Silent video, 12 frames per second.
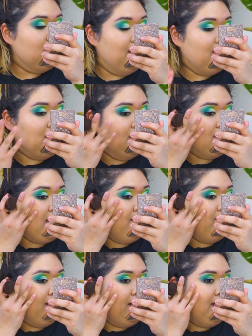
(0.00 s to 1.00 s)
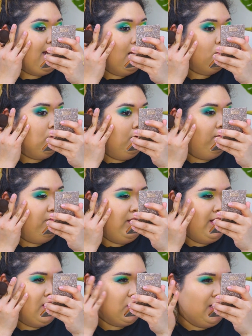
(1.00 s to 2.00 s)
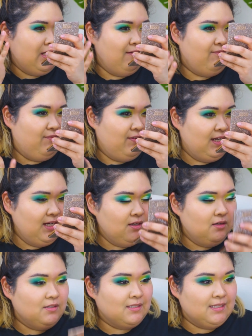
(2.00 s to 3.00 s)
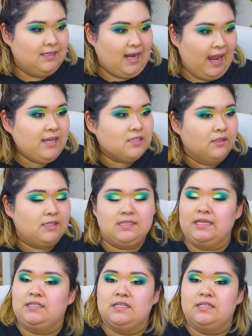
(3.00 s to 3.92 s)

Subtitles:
it does have like a natural finish and it feels nice on the skin.